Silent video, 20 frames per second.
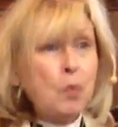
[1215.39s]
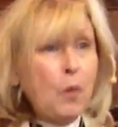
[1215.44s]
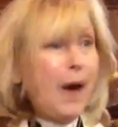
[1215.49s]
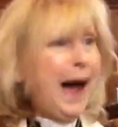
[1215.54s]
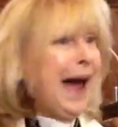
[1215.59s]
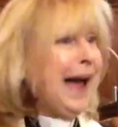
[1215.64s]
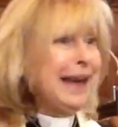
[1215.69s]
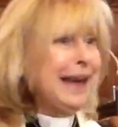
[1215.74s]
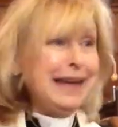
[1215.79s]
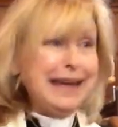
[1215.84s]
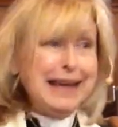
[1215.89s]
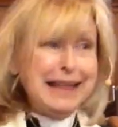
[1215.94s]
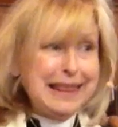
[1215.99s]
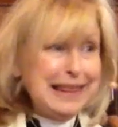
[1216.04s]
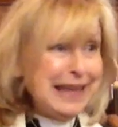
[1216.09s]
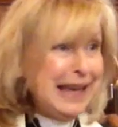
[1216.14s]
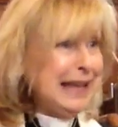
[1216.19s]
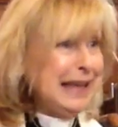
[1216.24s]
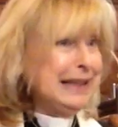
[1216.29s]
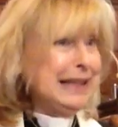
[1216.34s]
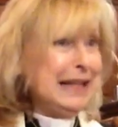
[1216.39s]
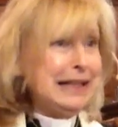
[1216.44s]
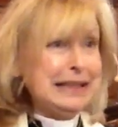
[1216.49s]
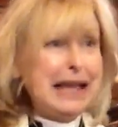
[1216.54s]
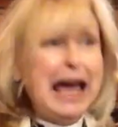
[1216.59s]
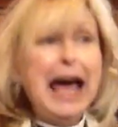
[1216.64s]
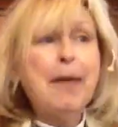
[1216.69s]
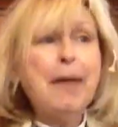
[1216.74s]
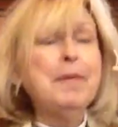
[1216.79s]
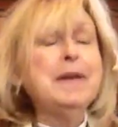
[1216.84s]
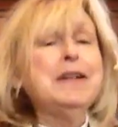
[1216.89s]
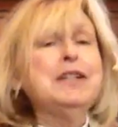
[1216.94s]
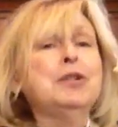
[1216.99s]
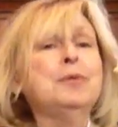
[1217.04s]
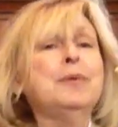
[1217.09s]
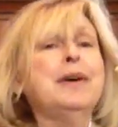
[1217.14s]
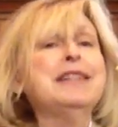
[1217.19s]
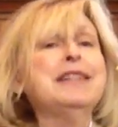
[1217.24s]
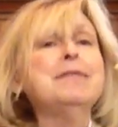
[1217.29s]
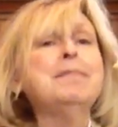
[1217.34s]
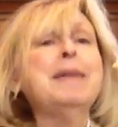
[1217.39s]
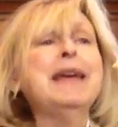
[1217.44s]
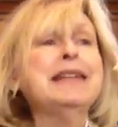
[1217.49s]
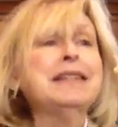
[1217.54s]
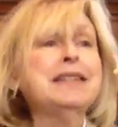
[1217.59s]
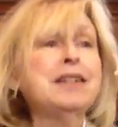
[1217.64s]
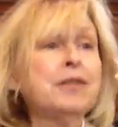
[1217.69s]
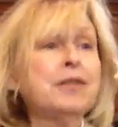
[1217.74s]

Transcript: wacky thing that's happened to us makes